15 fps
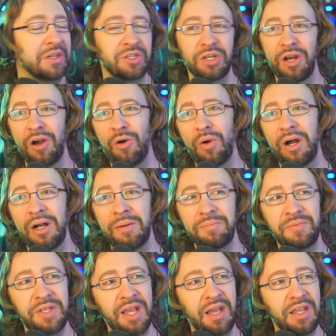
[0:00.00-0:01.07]
So oh, um,
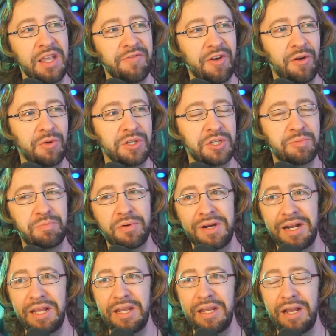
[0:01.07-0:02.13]
oh, yeah, Evo was
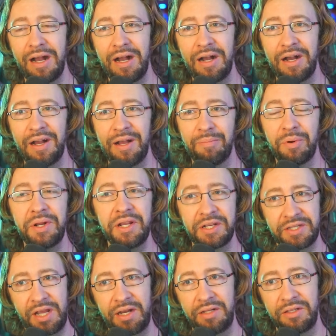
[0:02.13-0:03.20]
pretty uh, pretty
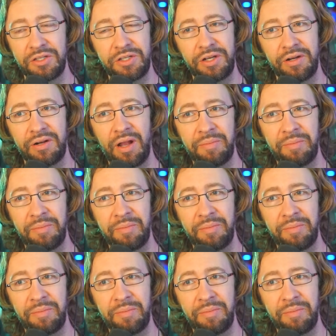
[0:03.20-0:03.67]
exciting this year.